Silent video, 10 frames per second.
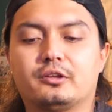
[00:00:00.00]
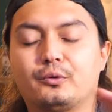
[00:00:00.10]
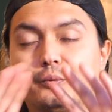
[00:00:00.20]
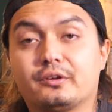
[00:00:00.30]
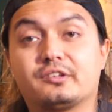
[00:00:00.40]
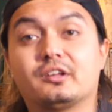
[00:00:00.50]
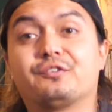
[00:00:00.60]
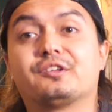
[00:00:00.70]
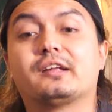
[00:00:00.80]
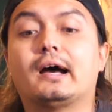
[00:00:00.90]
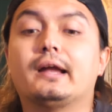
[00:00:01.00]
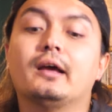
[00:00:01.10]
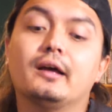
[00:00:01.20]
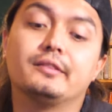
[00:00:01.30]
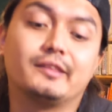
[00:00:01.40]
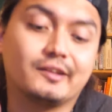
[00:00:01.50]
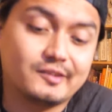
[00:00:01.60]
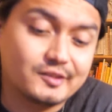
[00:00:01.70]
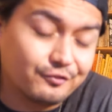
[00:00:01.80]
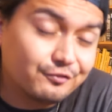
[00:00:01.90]
of that weird stuff aside, this
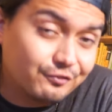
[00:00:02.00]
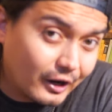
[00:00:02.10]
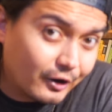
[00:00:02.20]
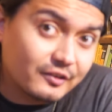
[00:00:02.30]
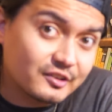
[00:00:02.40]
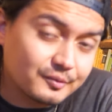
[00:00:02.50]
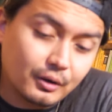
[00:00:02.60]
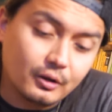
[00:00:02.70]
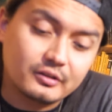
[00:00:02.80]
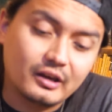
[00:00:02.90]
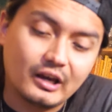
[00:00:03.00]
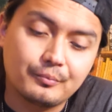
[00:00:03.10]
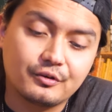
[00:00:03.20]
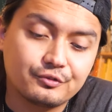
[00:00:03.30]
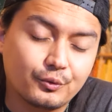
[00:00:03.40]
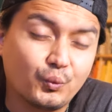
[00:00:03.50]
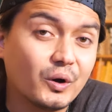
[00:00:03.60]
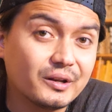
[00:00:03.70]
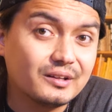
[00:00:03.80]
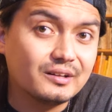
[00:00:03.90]
is a very small camera for
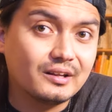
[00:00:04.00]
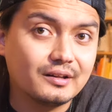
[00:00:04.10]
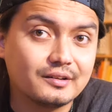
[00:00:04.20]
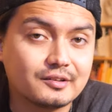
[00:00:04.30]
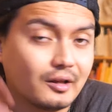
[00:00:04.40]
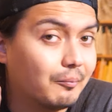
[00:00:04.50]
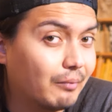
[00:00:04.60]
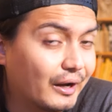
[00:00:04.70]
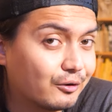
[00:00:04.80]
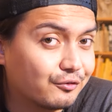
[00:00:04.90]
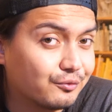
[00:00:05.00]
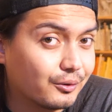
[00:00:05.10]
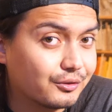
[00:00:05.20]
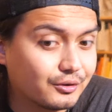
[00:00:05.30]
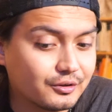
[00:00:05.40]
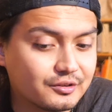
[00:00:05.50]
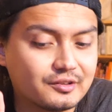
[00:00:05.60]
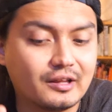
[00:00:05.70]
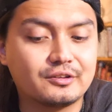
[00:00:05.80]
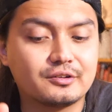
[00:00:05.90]
what it is. A micro four thirds
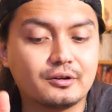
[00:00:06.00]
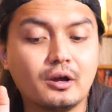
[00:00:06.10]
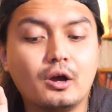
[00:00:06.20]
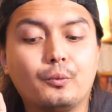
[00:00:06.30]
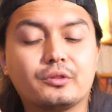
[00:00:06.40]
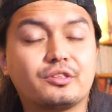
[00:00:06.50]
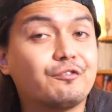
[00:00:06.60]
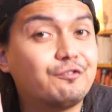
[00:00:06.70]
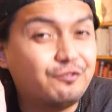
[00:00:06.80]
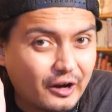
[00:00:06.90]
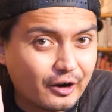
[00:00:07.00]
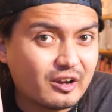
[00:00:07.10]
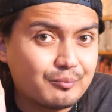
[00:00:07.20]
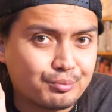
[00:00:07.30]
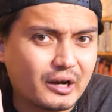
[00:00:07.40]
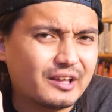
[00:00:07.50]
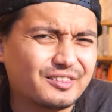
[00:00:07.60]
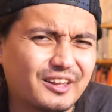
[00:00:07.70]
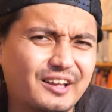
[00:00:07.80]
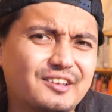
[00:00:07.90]
sensor with a very bright
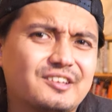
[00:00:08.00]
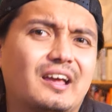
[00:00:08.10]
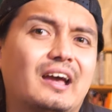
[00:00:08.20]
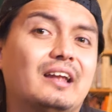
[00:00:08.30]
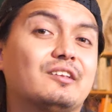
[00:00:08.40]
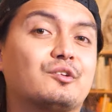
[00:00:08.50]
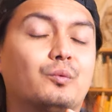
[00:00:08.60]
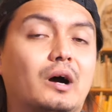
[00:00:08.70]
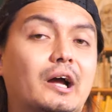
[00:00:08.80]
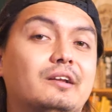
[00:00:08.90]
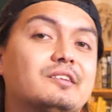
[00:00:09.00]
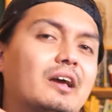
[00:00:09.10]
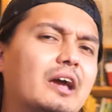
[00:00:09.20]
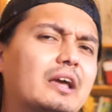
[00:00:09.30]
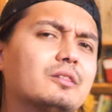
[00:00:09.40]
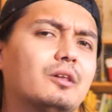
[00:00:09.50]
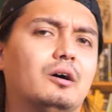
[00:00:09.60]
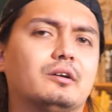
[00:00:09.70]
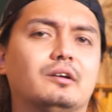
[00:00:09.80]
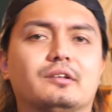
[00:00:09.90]
lens at its widest and
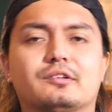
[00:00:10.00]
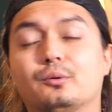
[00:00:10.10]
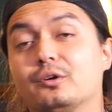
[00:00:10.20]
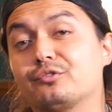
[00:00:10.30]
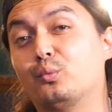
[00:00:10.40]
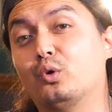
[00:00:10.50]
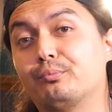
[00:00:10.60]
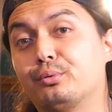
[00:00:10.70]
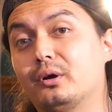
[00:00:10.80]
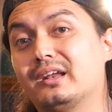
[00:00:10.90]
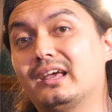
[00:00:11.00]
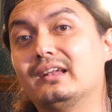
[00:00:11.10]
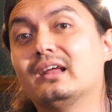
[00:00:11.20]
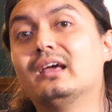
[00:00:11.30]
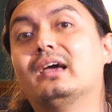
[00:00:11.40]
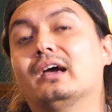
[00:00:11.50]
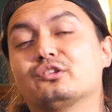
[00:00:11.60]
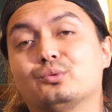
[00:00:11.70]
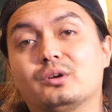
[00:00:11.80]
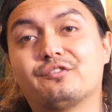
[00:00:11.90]
longest, going from 1.8 at
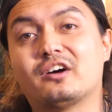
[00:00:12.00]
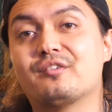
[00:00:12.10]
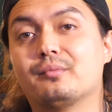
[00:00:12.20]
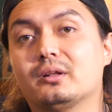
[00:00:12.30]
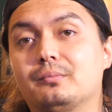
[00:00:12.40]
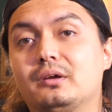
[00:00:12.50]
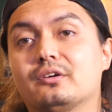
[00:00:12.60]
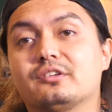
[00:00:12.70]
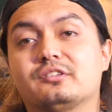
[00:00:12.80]
25 millimeters